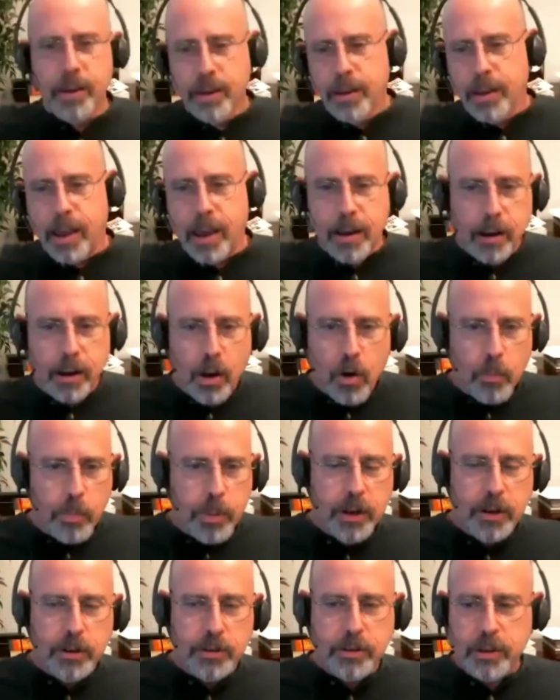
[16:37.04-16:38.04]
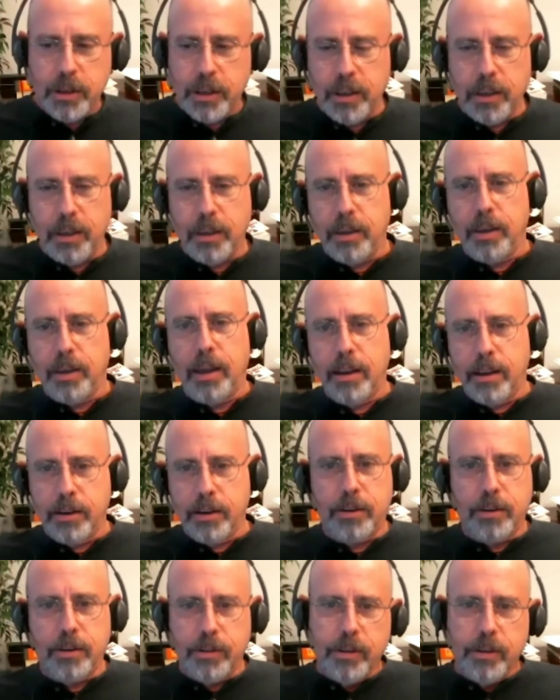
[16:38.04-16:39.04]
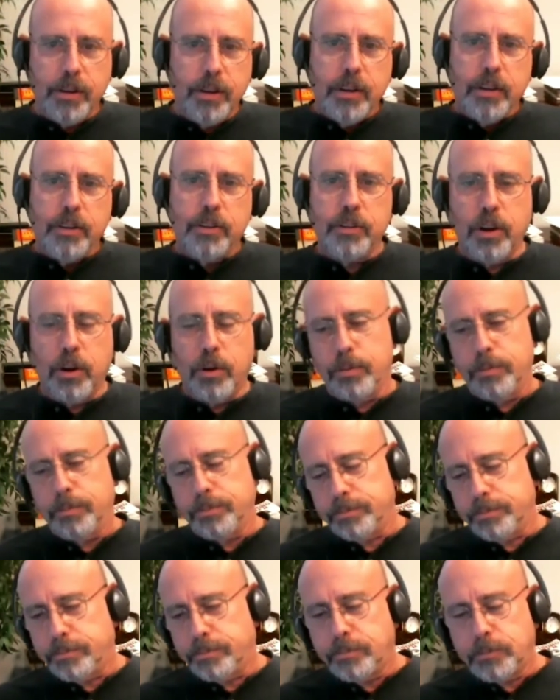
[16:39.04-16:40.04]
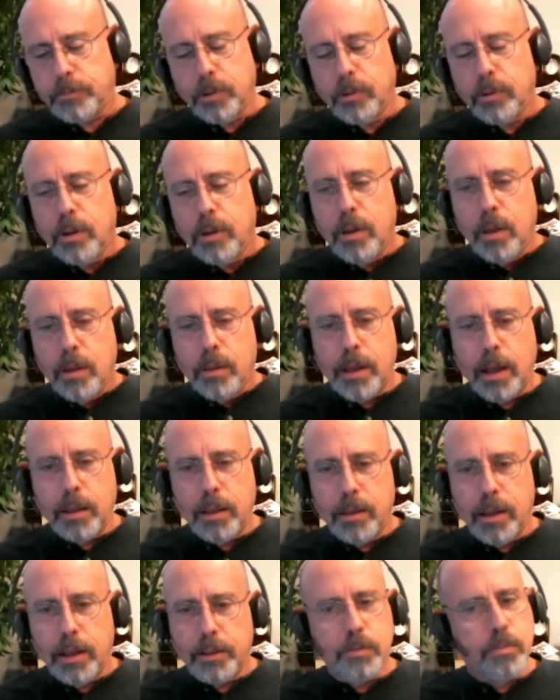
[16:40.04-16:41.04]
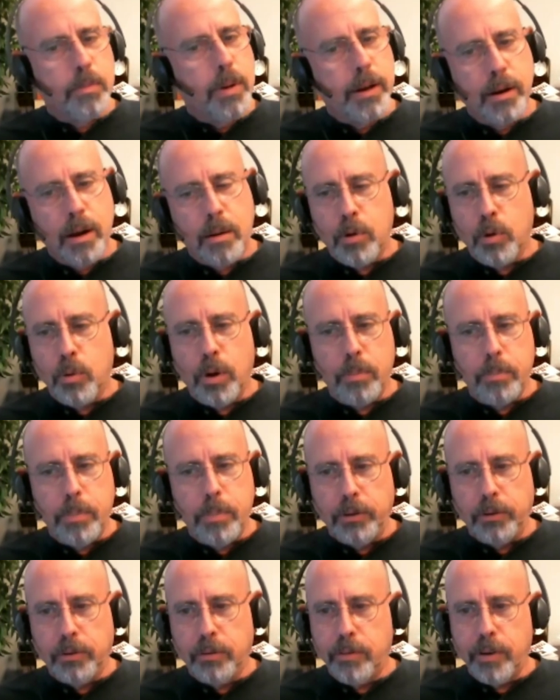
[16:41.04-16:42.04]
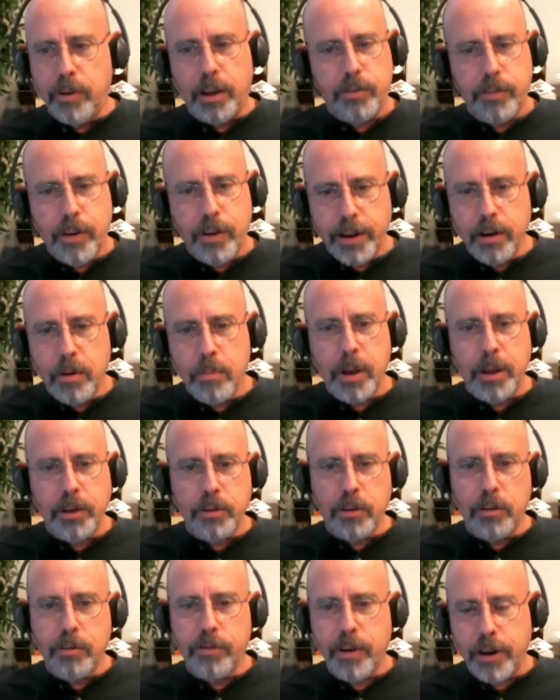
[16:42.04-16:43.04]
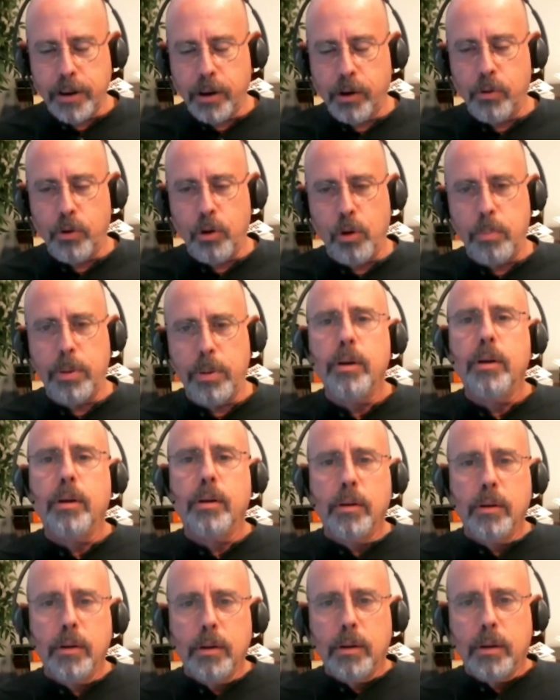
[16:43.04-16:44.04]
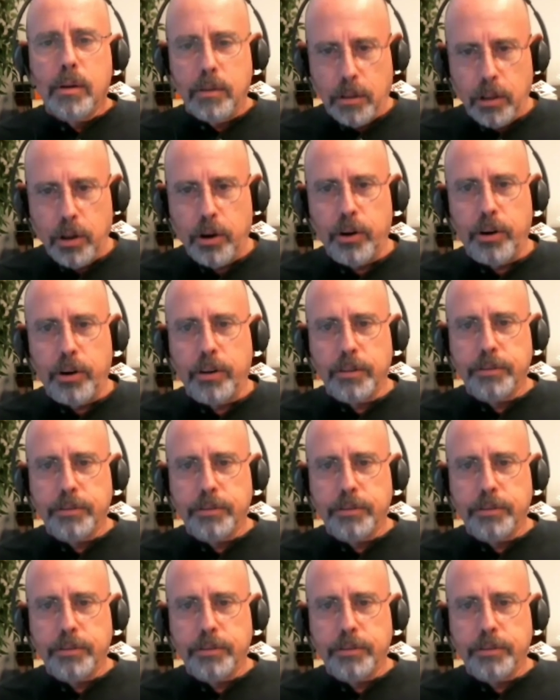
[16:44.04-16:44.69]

how to go B2C. So that's my number one piece of advice. Find a mentor, find a group, learn.